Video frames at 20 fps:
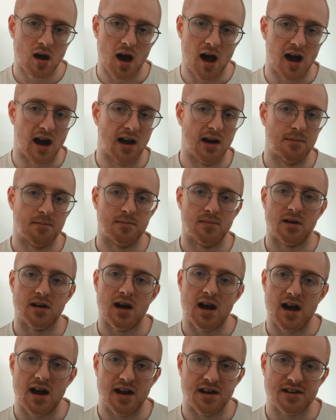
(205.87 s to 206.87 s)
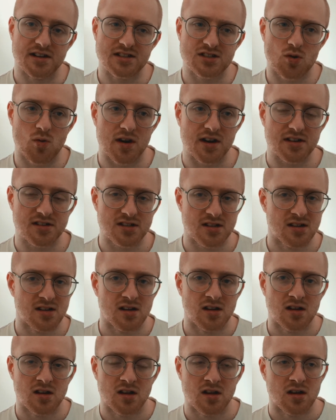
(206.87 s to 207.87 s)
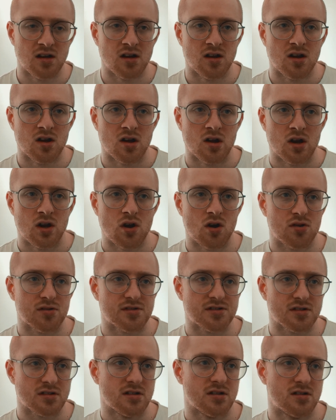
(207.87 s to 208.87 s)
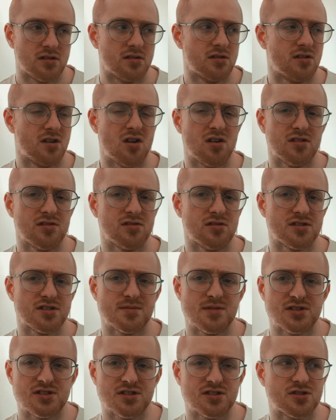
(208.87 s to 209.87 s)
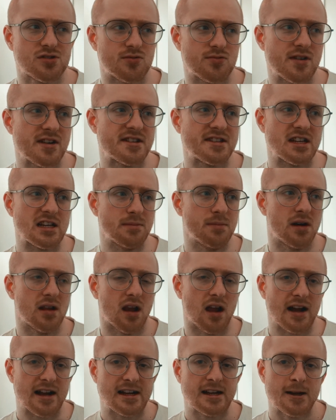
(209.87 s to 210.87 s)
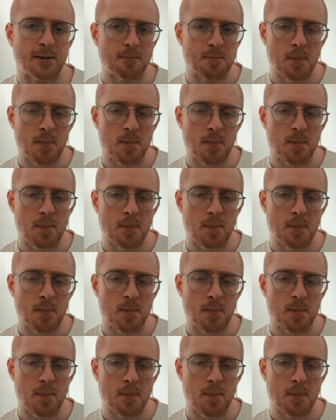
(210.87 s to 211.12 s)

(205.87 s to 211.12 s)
and it's quite not so much as gritty, but like